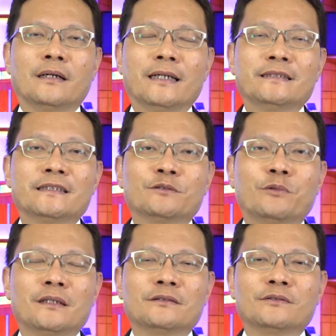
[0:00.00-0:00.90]
I just
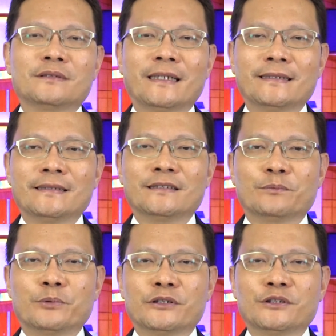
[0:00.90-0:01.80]
want to take this
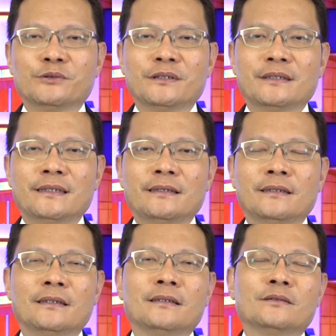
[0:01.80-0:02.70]

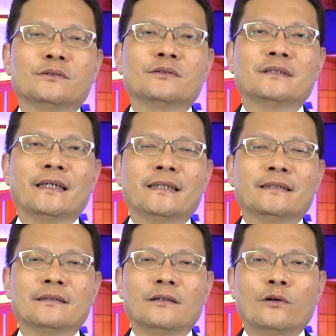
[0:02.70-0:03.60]
opportunity to
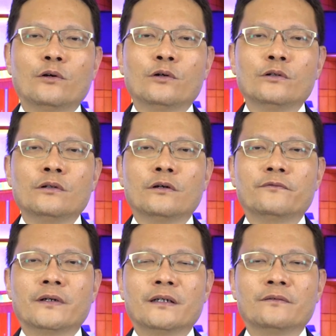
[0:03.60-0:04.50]
thank all
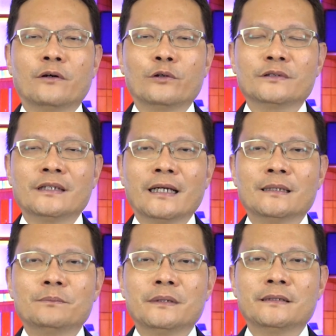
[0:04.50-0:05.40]
of our
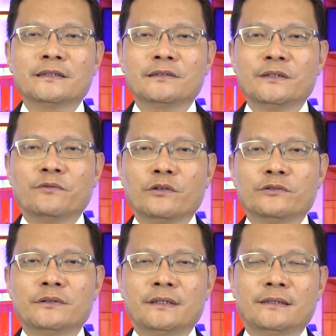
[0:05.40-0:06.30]
online ministry
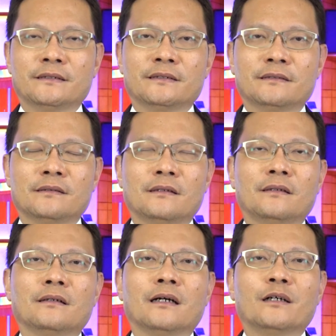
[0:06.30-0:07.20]
volunteers,
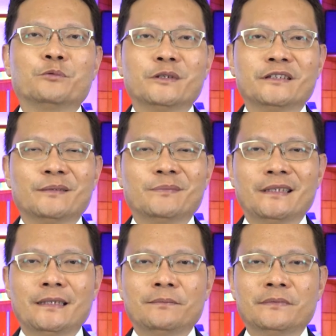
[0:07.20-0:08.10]
our worship
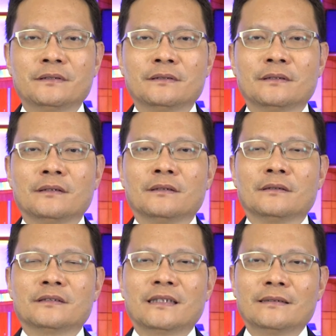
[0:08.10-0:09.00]
teams,
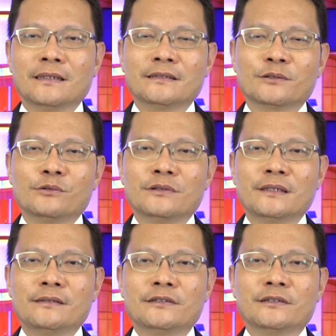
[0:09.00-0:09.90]
Sunday school
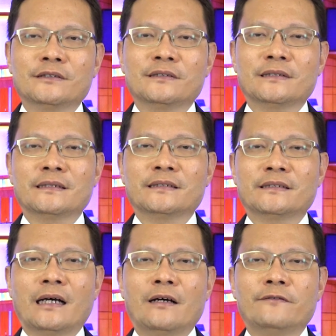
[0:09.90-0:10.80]
teachers and
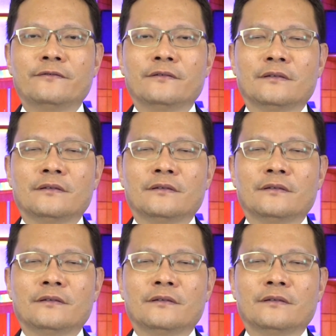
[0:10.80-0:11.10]
staff,